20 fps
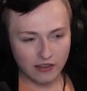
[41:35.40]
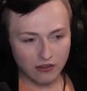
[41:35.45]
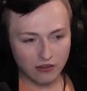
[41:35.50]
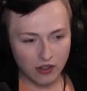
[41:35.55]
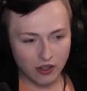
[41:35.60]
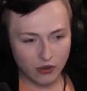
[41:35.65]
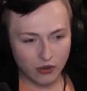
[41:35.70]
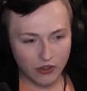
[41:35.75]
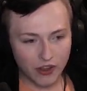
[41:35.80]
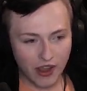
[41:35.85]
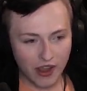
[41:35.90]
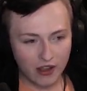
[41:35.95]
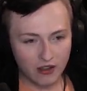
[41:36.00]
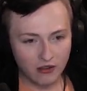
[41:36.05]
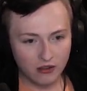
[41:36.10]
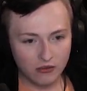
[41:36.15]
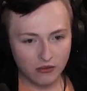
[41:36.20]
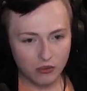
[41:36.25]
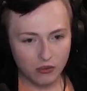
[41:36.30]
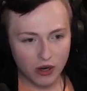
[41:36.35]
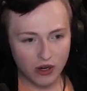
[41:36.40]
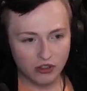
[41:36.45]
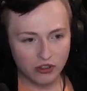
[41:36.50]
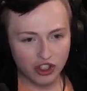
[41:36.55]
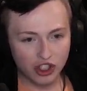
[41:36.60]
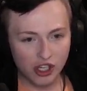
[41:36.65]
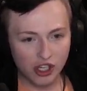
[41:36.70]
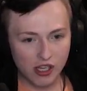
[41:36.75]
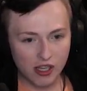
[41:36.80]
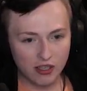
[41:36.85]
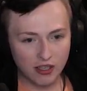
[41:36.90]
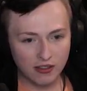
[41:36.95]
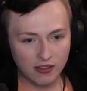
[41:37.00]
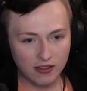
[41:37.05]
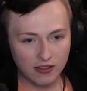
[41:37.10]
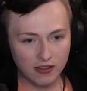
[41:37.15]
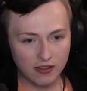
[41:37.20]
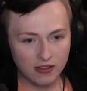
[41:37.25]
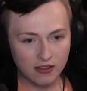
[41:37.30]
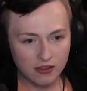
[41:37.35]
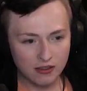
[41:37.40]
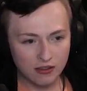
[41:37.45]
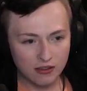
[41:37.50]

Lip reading: little thing where she is.